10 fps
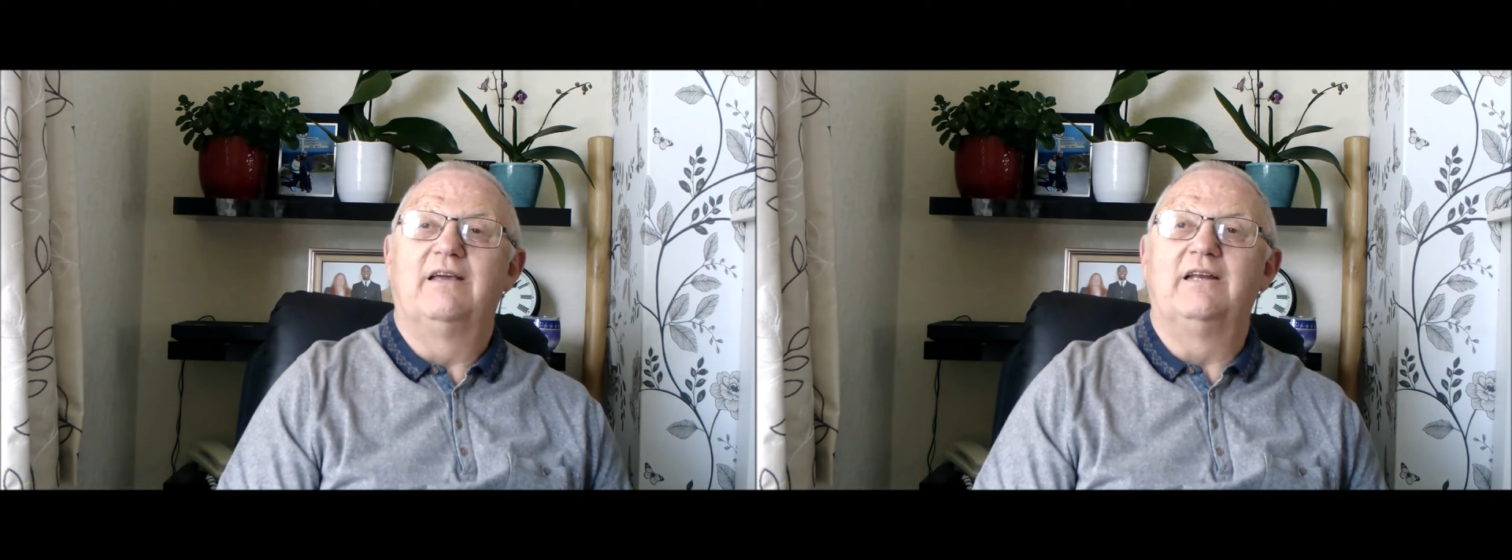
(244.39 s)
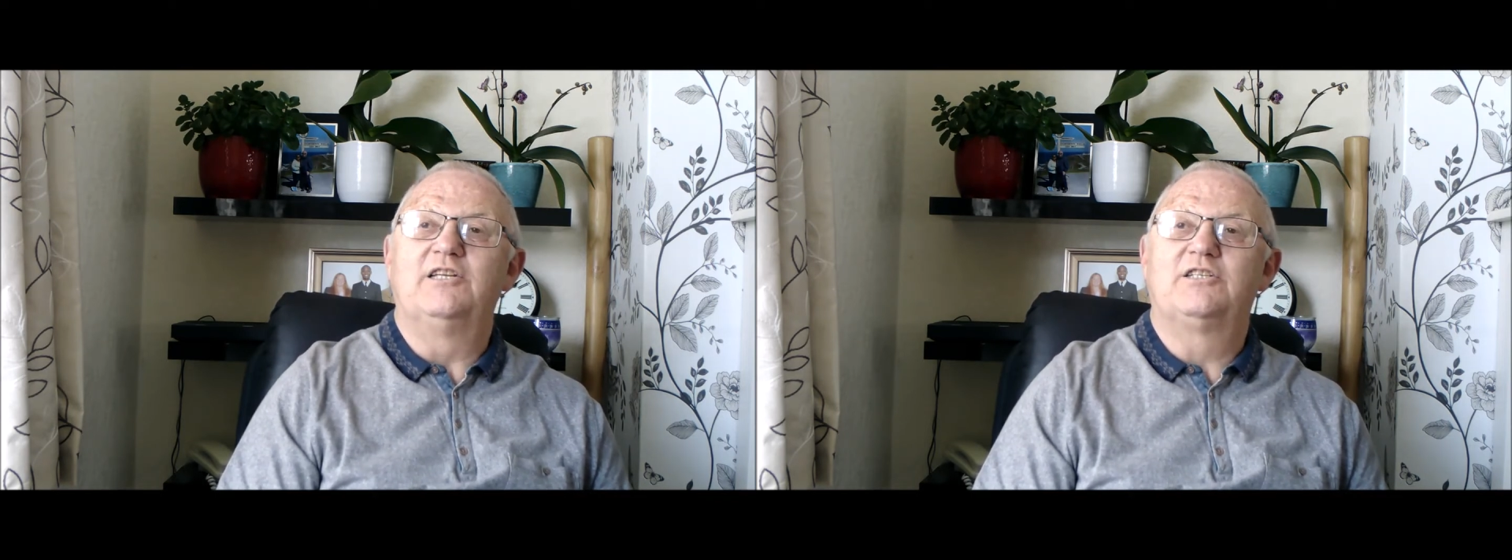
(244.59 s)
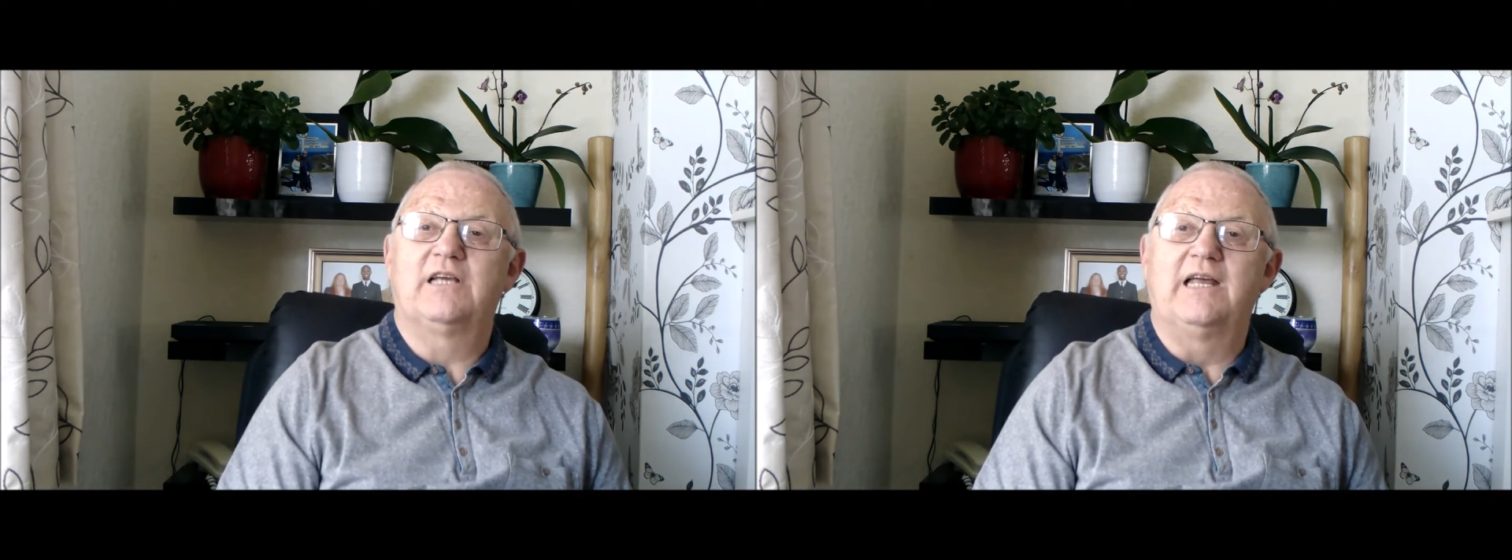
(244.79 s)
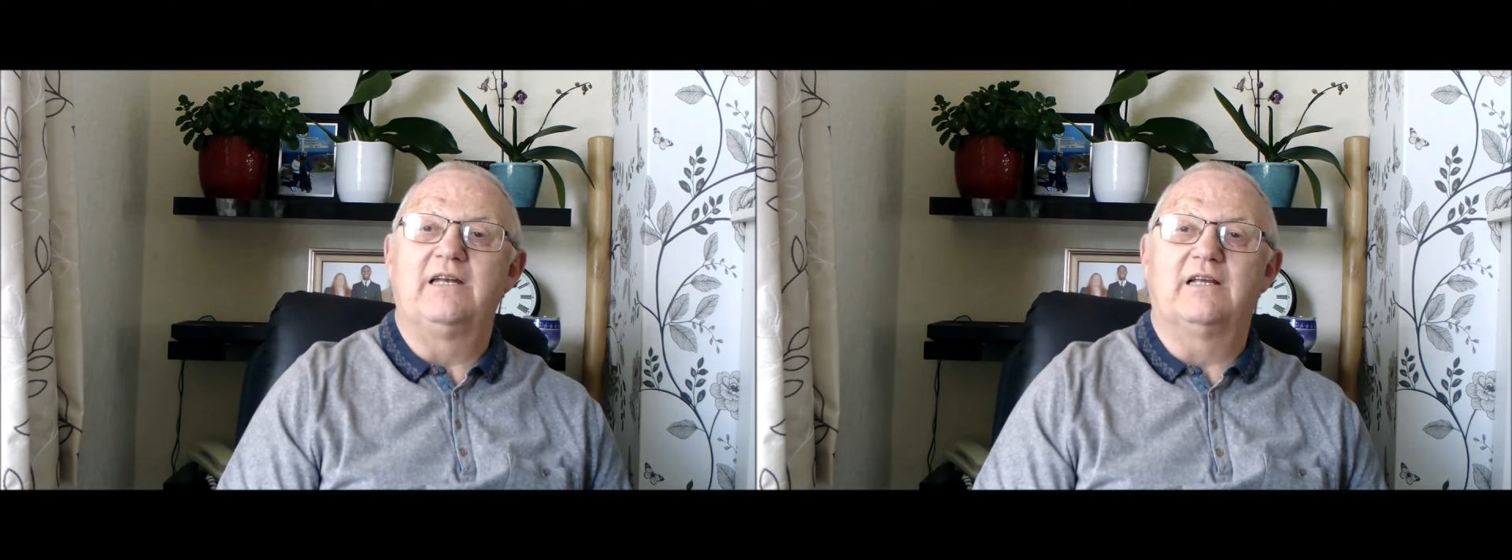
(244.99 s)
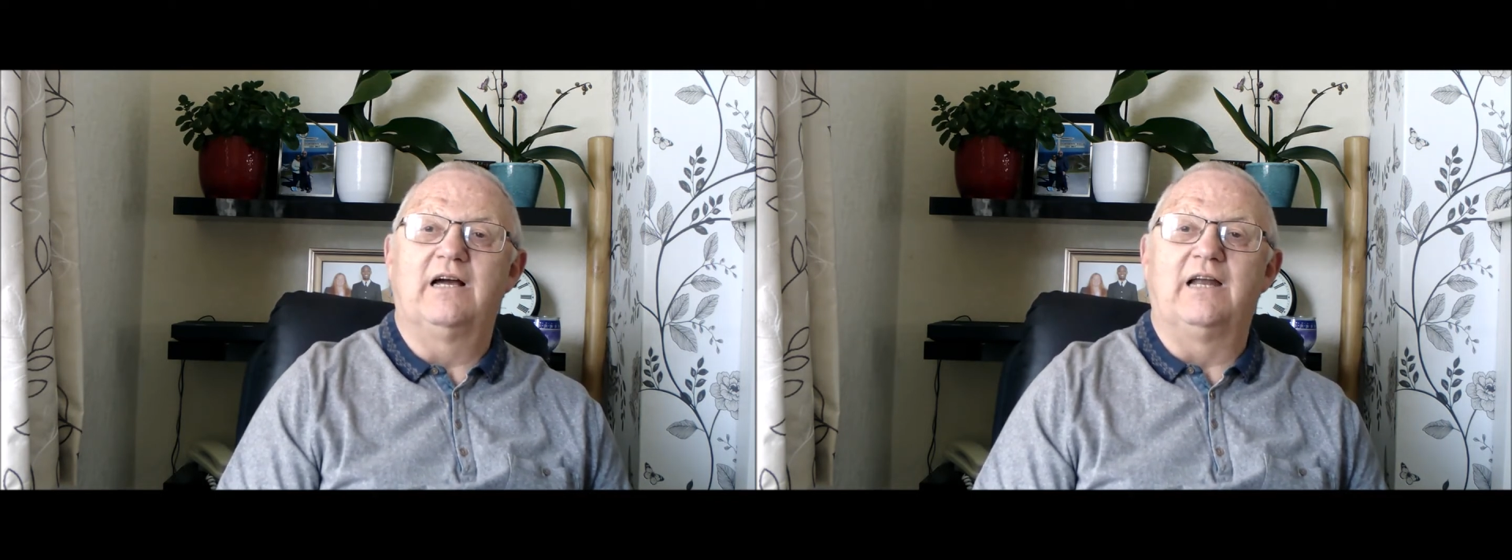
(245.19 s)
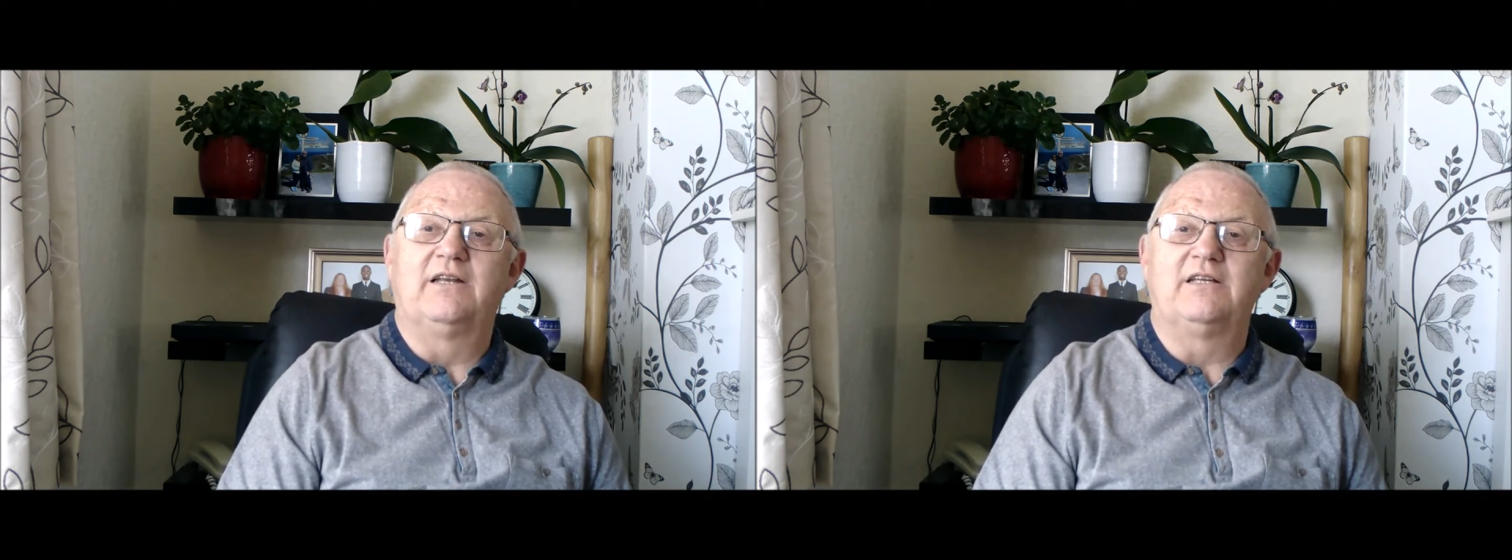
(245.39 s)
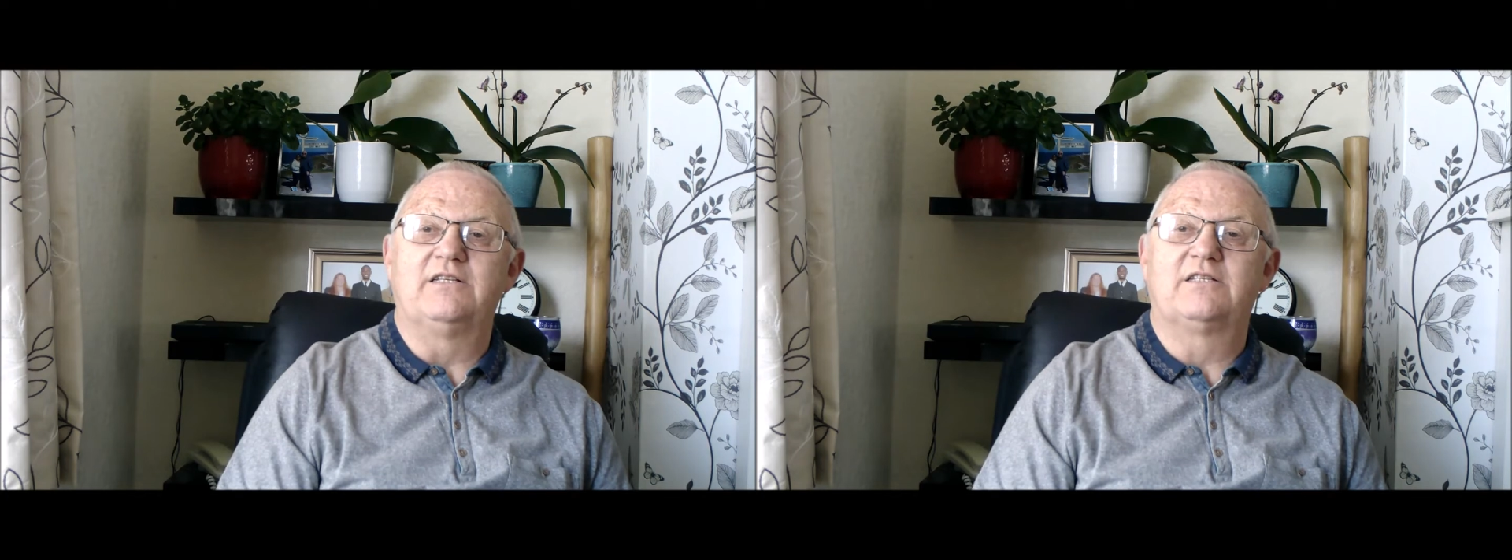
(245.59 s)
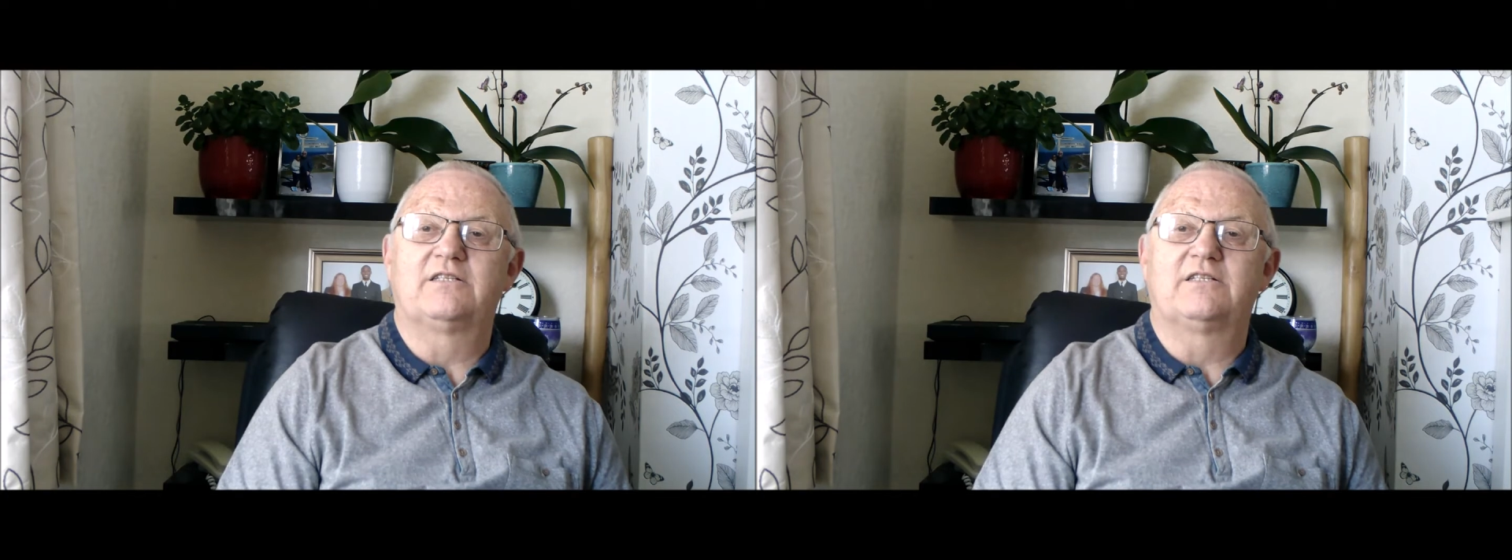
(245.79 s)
in his tent, and his